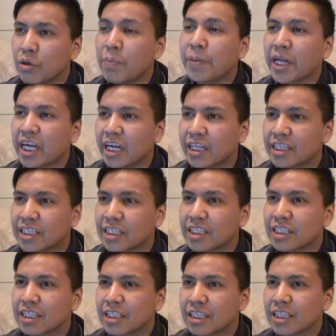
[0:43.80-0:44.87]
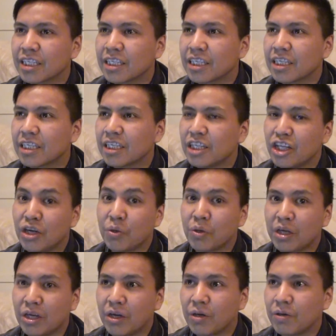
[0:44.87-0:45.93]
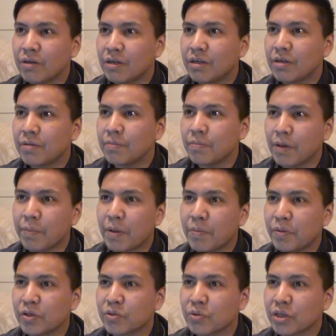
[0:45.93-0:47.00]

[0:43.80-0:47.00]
Replicants! There we go. My memory's